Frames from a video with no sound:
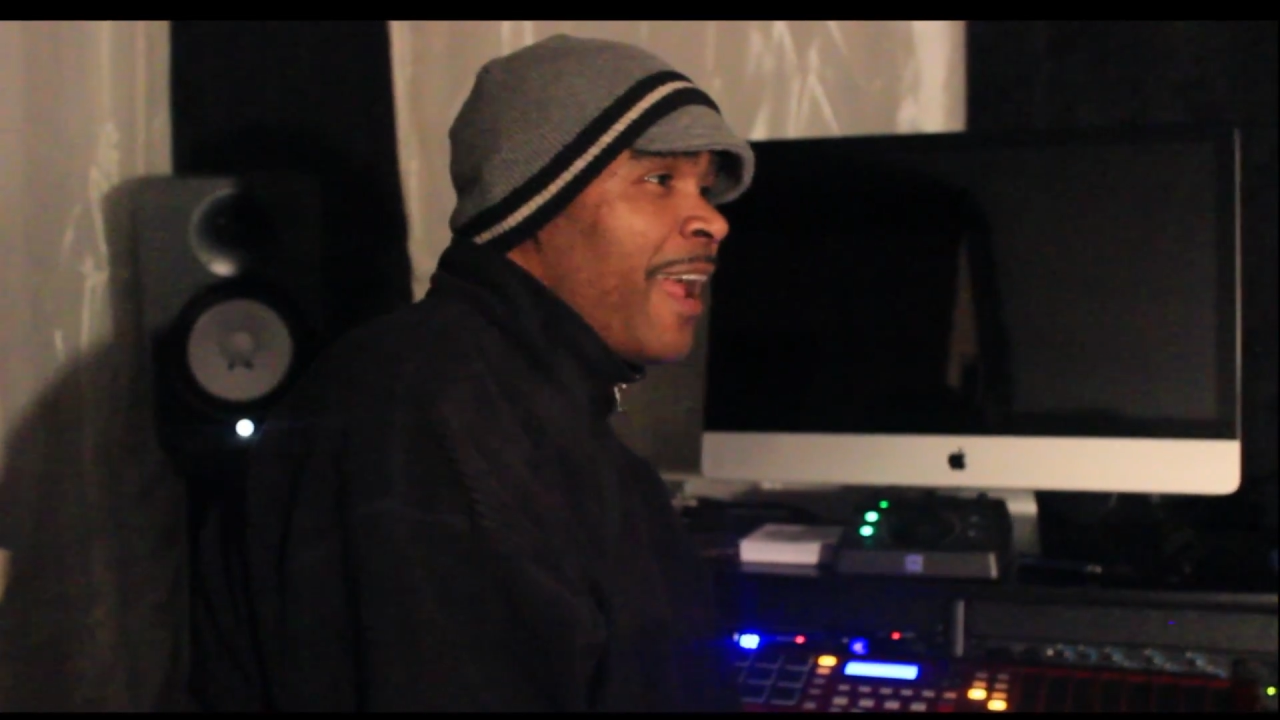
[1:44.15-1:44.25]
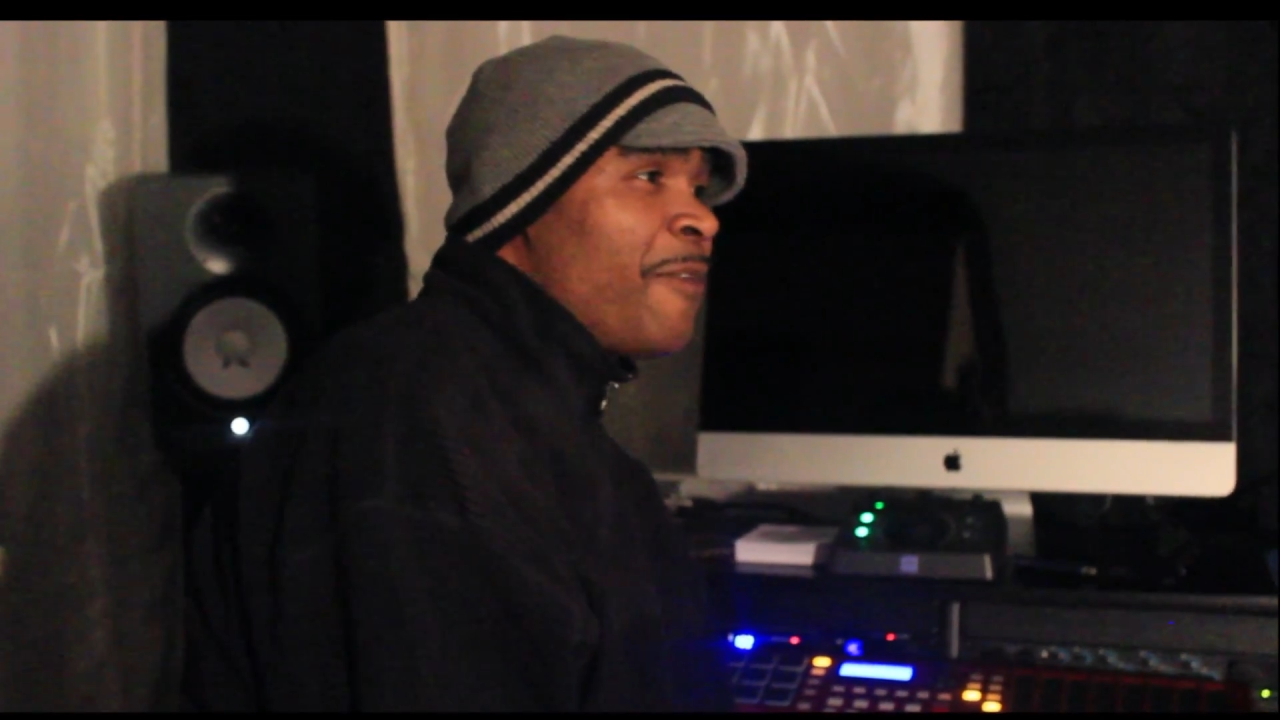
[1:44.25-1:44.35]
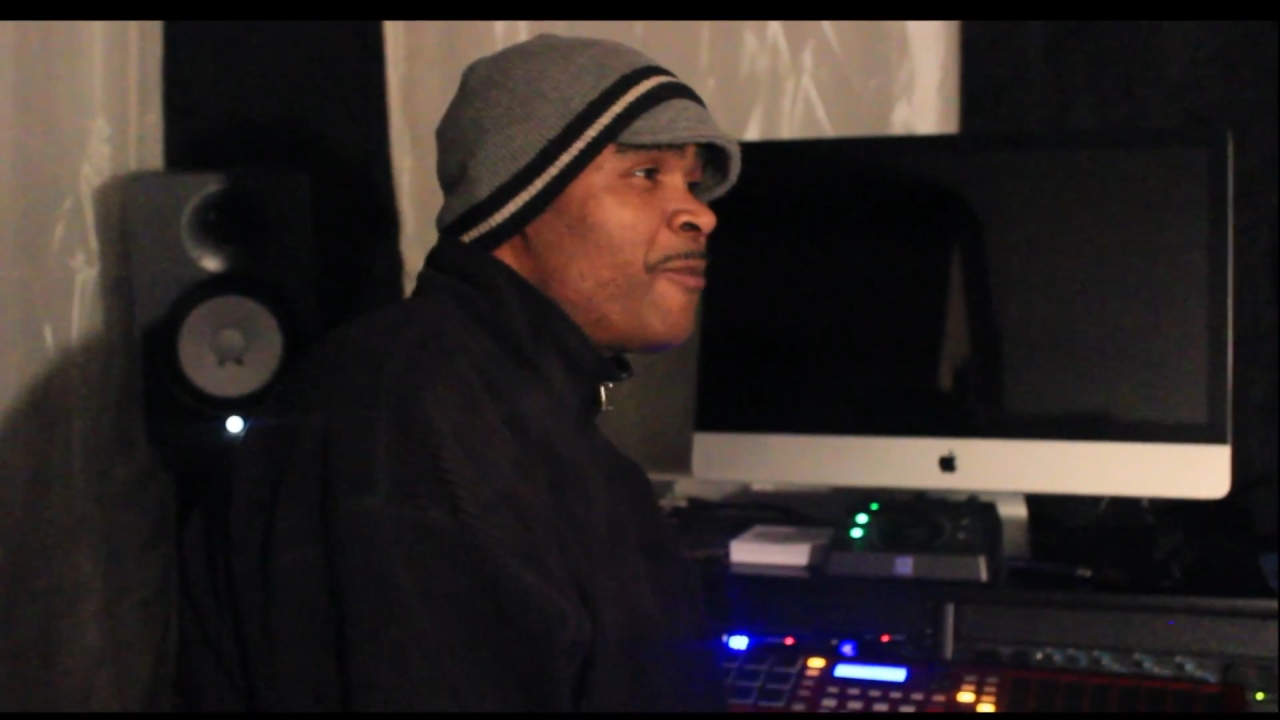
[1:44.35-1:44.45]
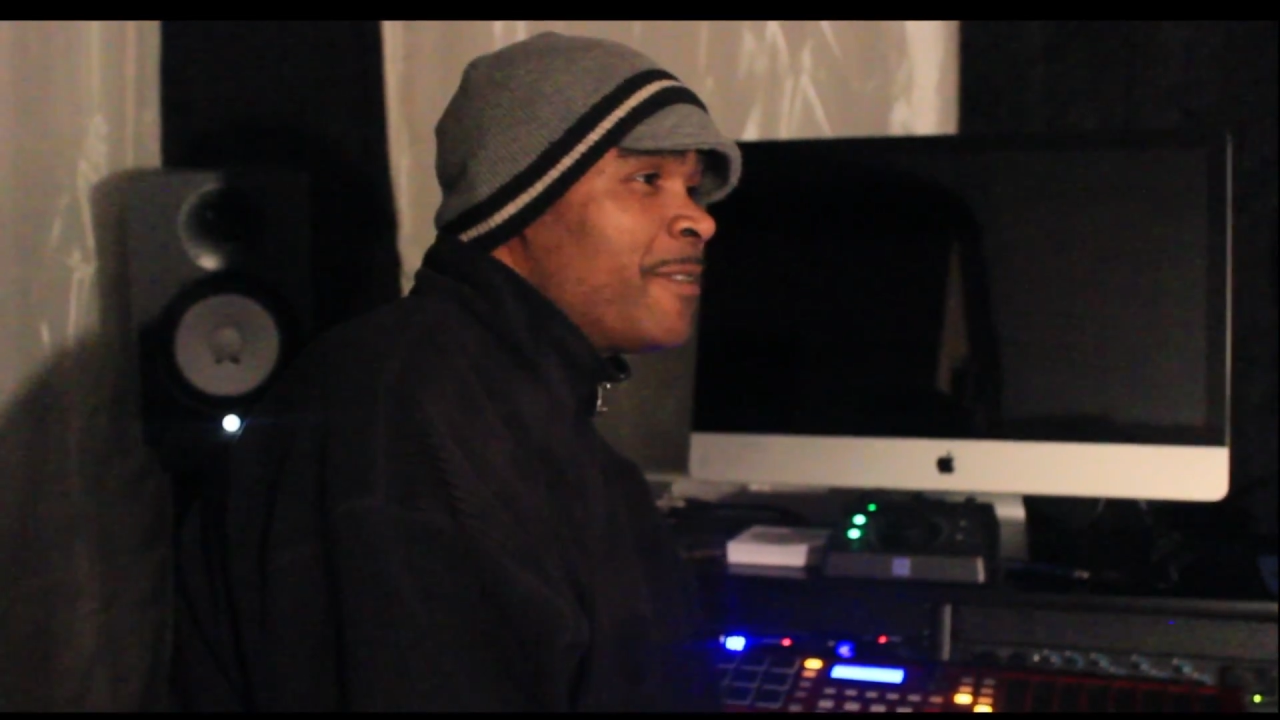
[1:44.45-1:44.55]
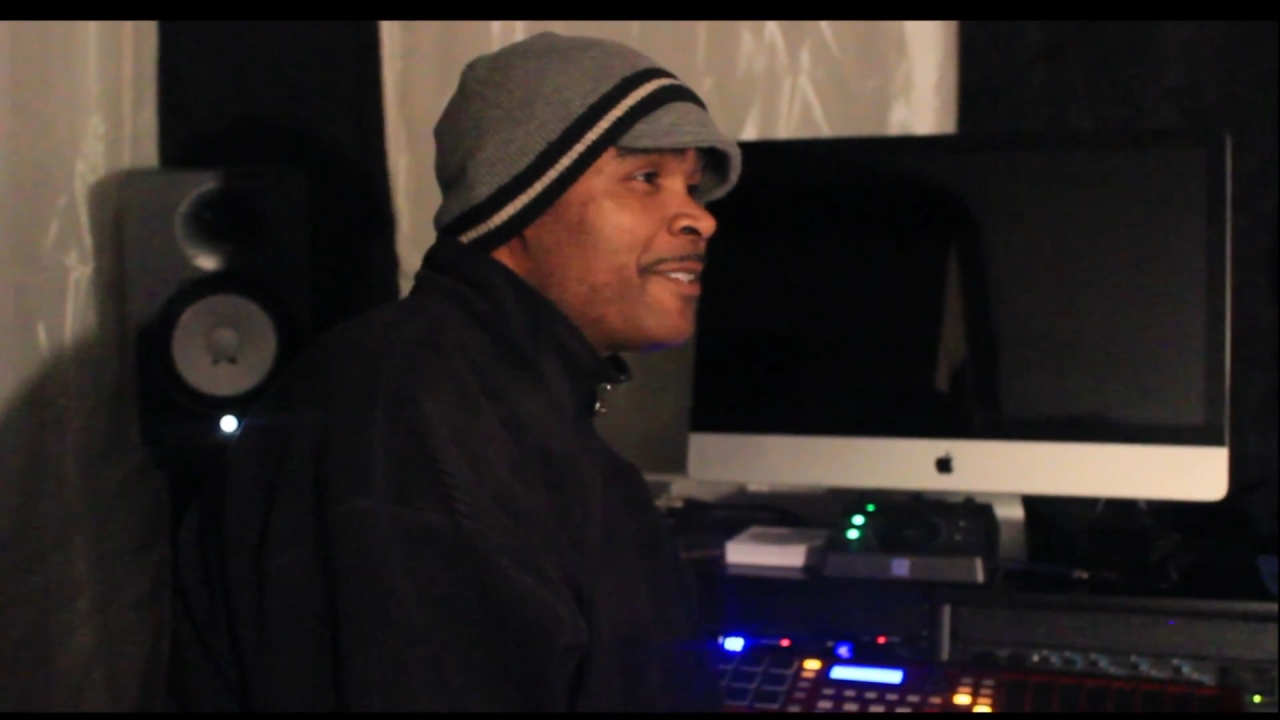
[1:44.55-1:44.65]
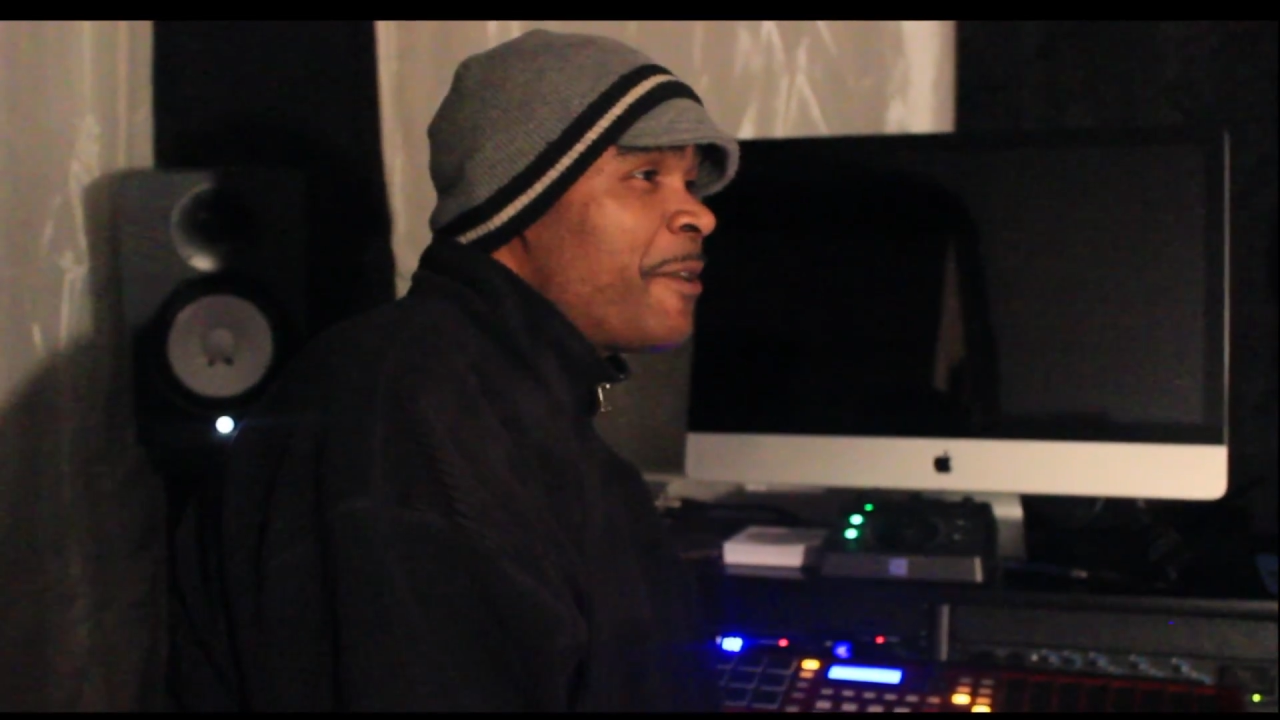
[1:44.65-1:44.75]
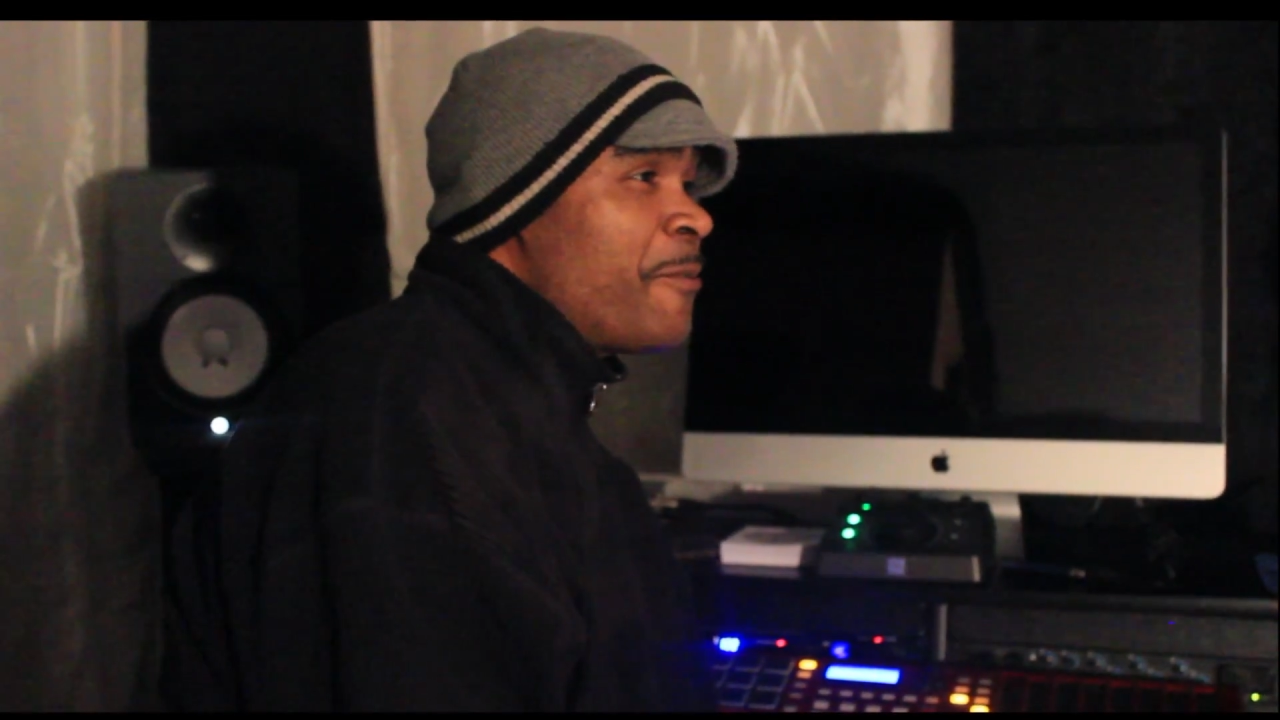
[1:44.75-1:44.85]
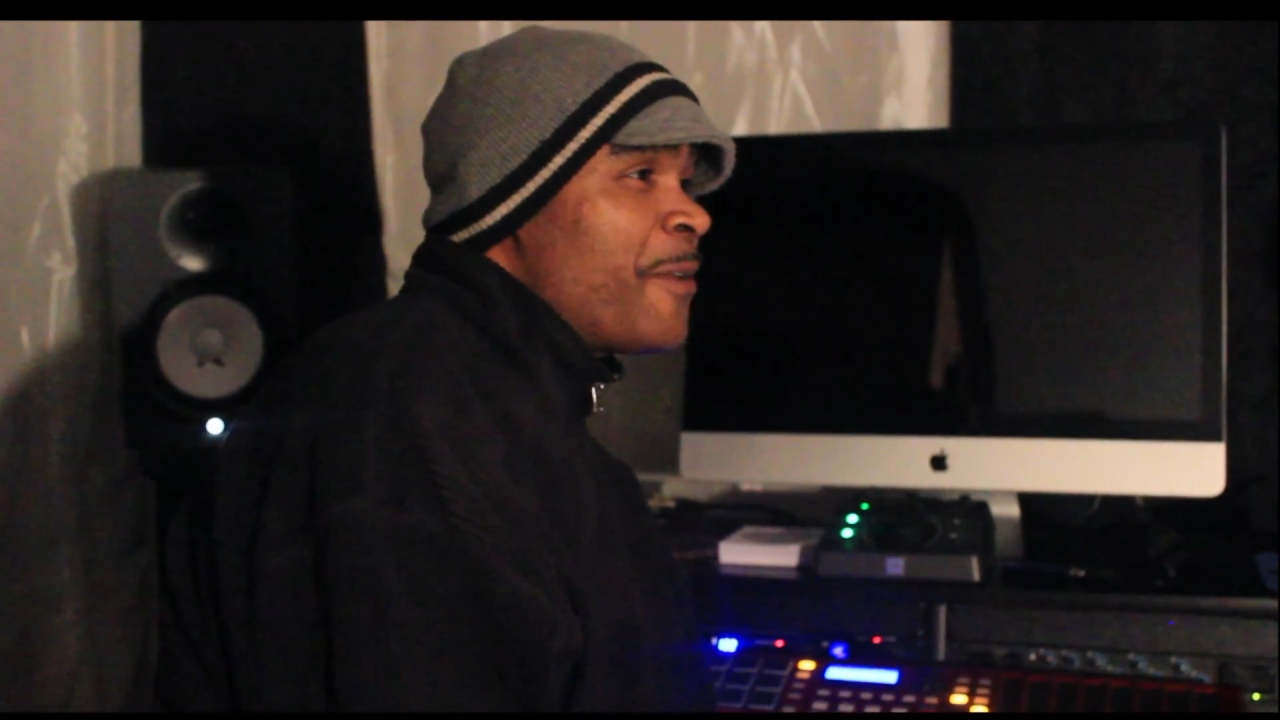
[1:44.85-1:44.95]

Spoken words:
I want to know